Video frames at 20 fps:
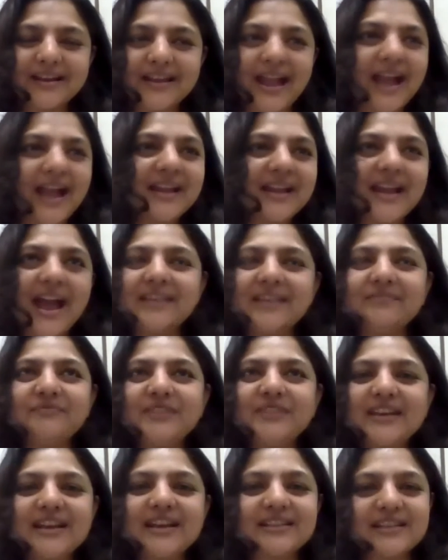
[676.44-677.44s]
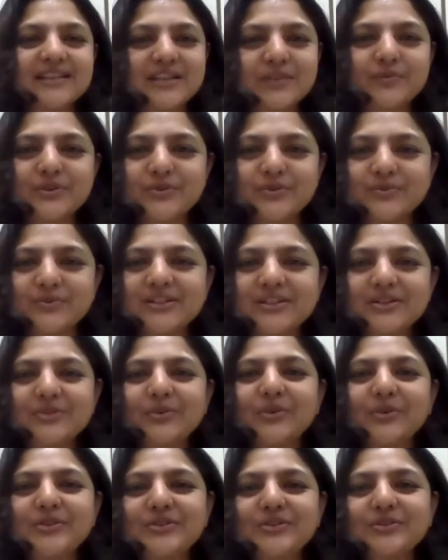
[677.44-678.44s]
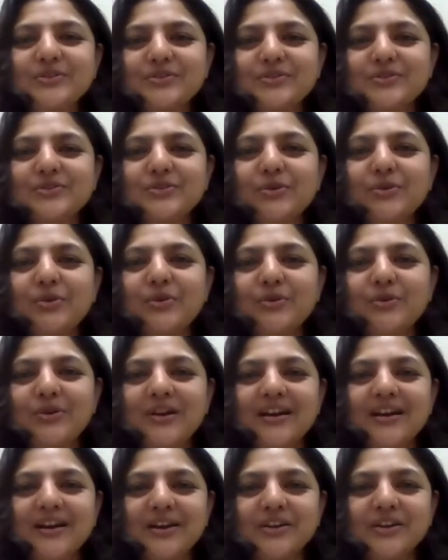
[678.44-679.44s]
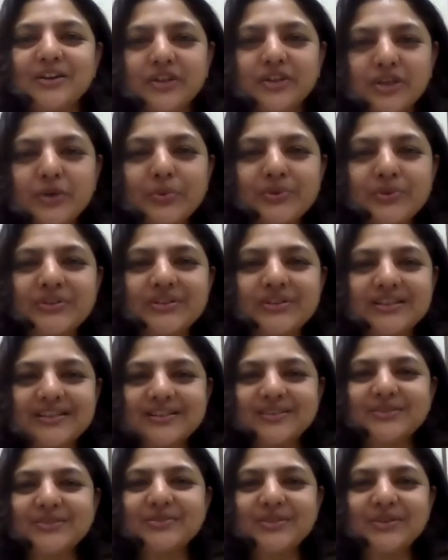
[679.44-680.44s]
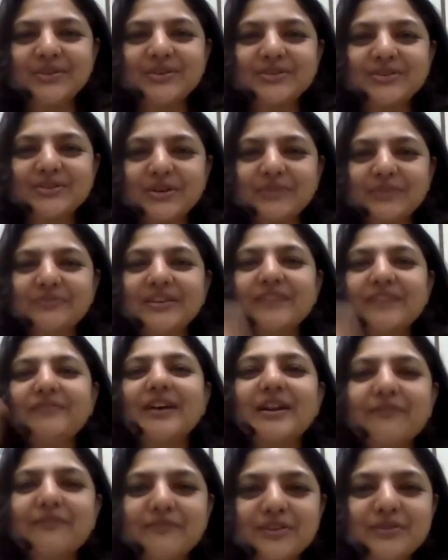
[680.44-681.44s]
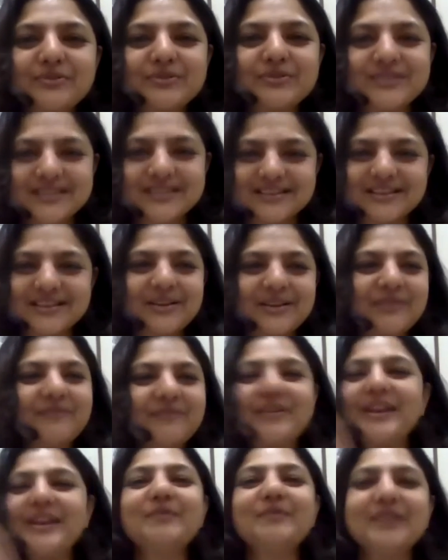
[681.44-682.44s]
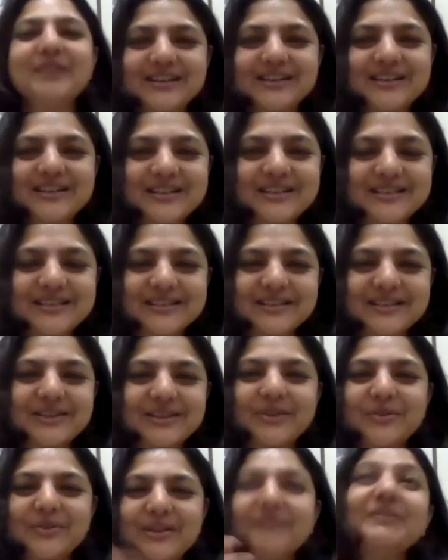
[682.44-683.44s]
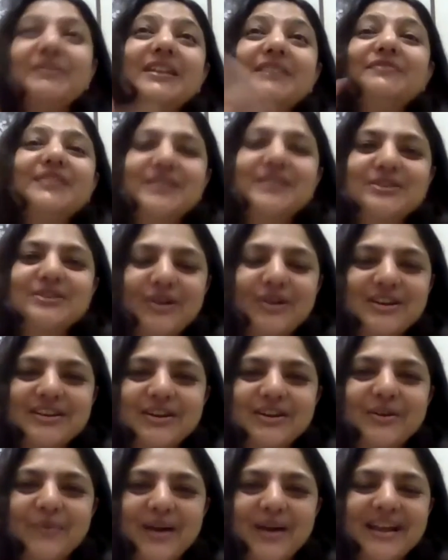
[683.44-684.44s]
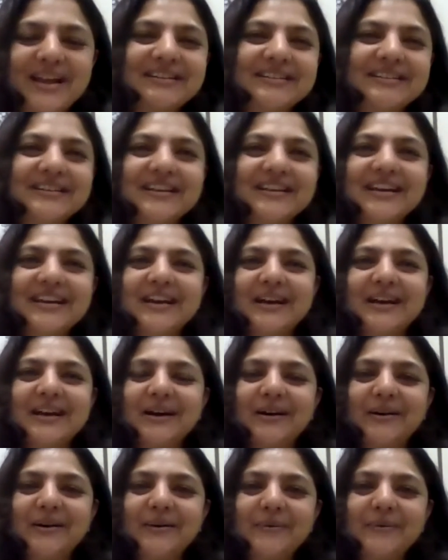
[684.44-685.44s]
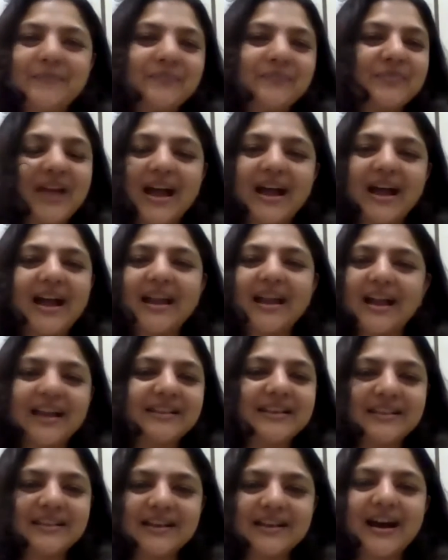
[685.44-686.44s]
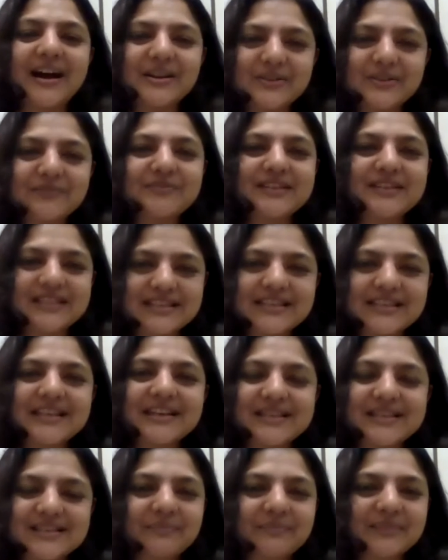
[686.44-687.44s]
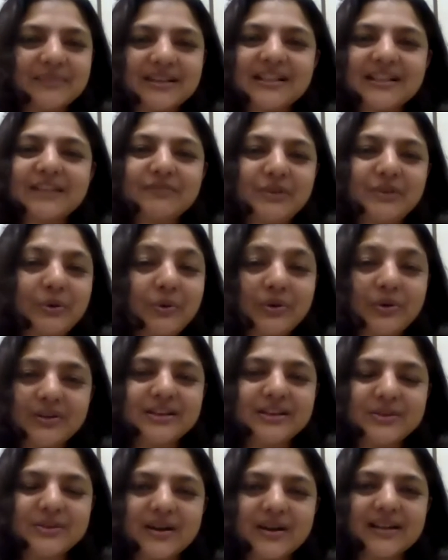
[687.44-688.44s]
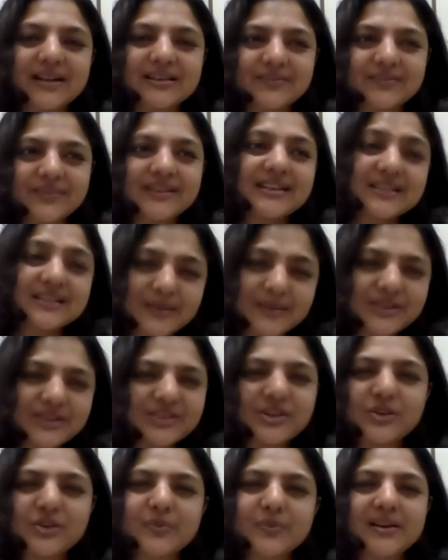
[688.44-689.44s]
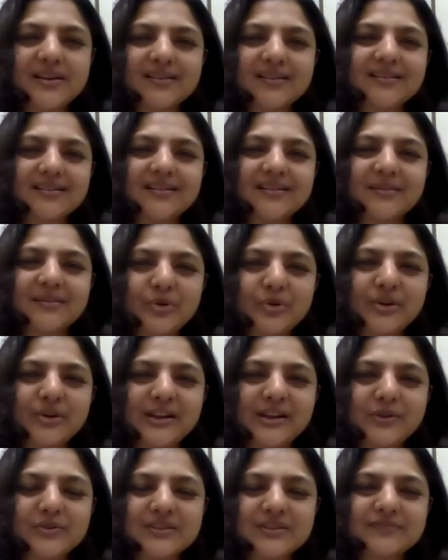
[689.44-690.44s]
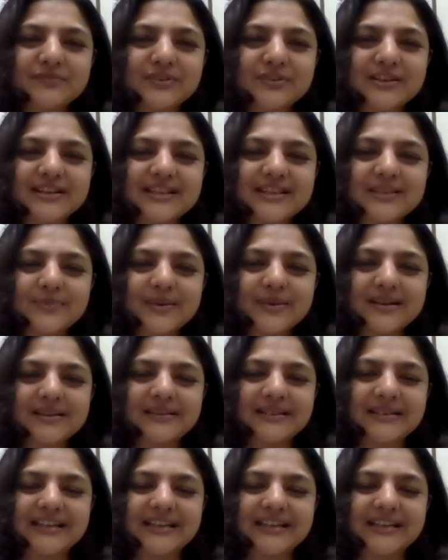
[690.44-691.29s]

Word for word: and and we as individuals are also so tuned to you know sort of give our views whenever it is, you know, even if it's not required. Um, I, I, think the art of listening is something that we all need to cultivate, especially to build a more inclusive world as well.